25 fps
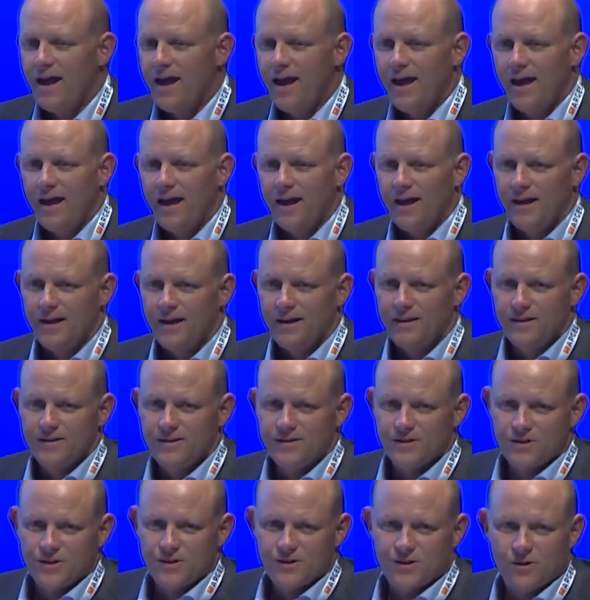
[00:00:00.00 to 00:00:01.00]
And this
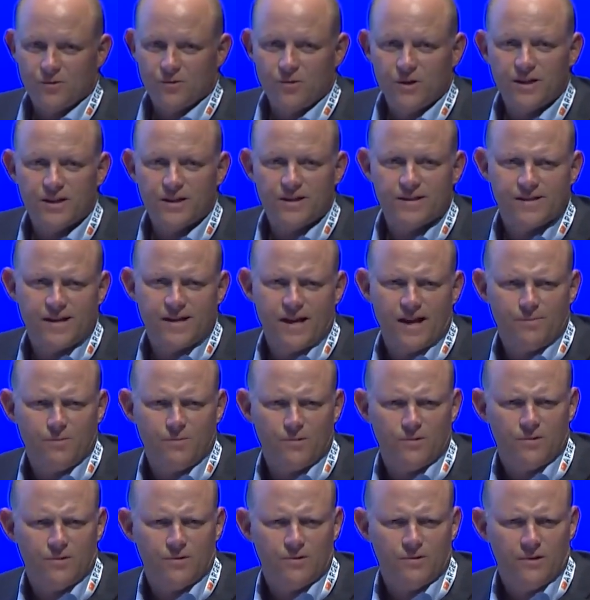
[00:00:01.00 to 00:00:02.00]
is just a quick
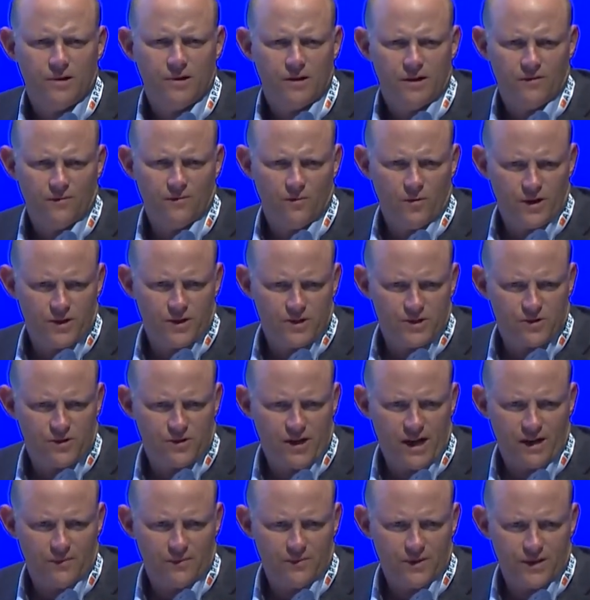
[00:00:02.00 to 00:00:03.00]
example of where
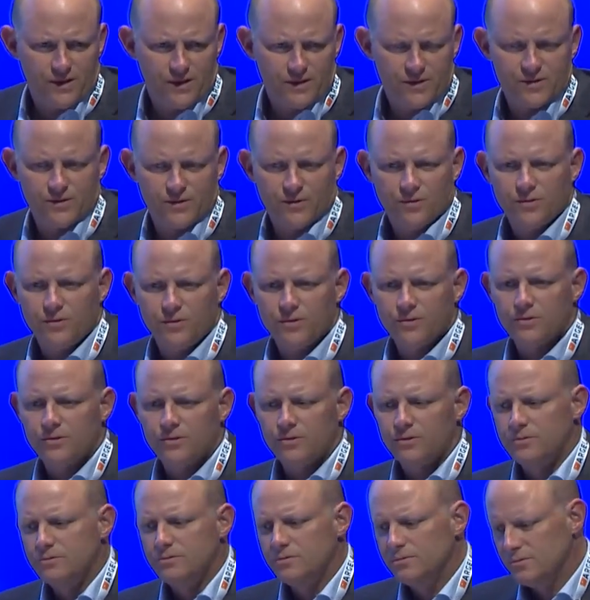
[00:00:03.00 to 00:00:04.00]
Stratum is. So
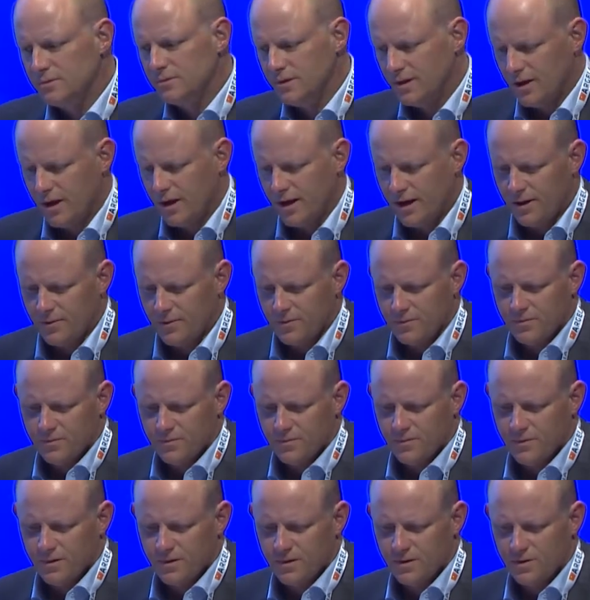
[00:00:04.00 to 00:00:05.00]
Google
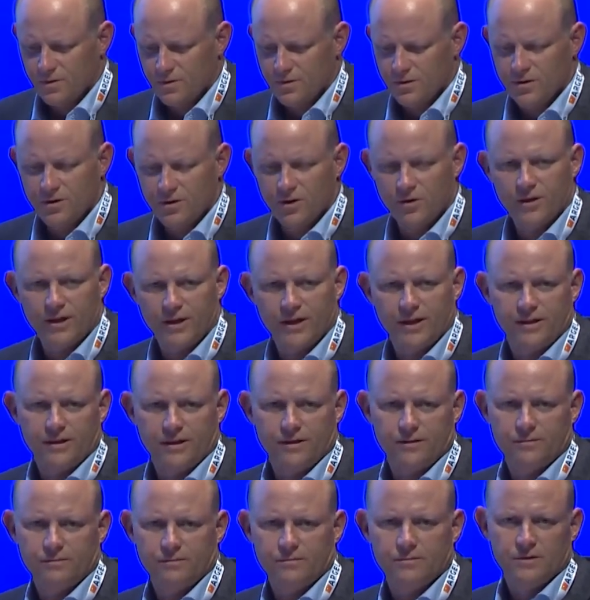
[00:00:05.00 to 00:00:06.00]

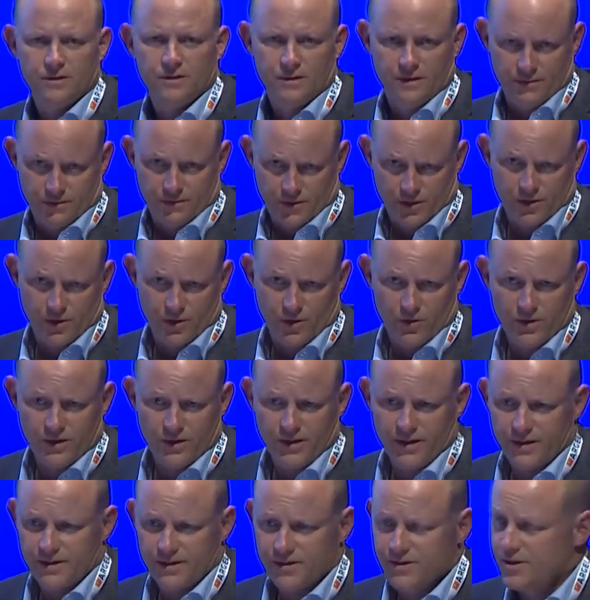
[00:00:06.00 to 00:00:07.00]
donated the code to
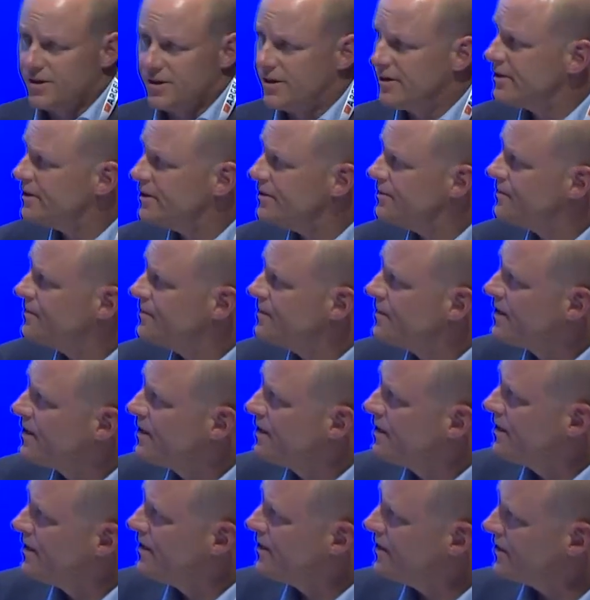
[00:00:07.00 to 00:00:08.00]
get it started.
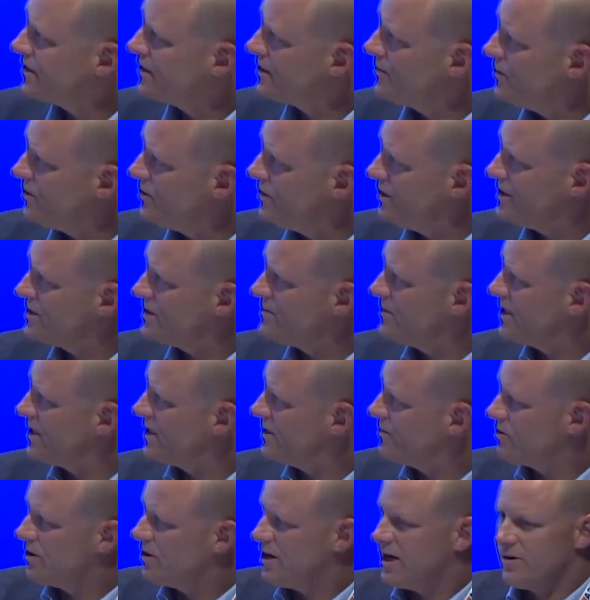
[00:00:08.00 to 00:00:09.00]
The community's
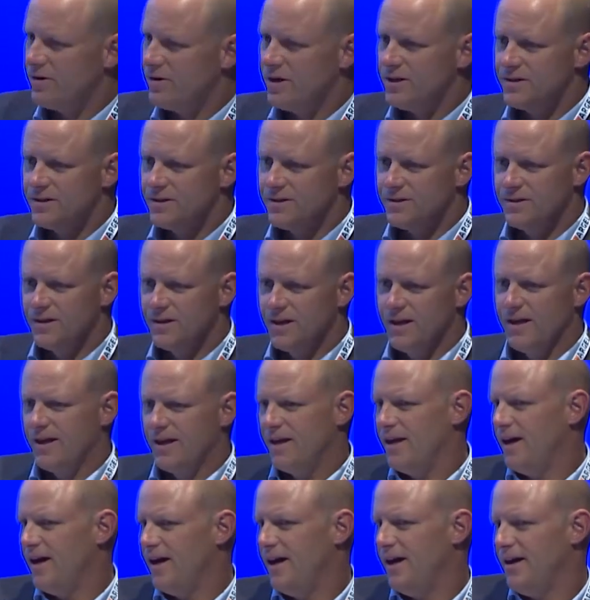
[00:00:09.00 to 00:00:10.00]
making progress.
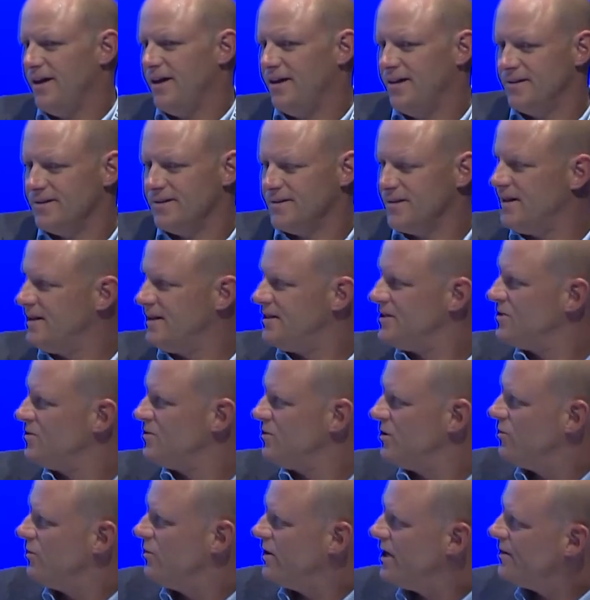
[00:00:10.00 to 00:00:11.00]
It's
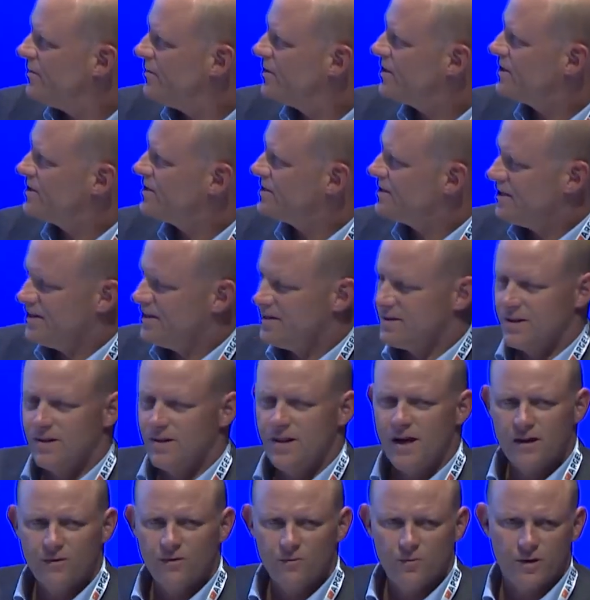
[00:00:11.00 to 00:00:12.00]
doing well, but it's a
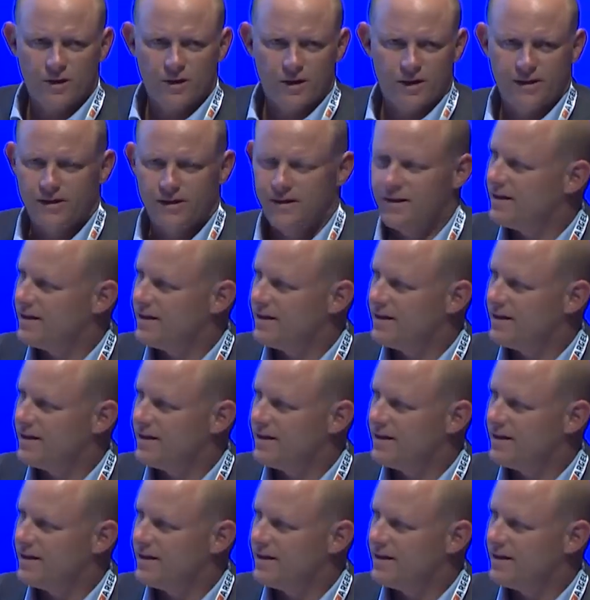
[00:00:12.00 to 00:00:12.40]
lot of work.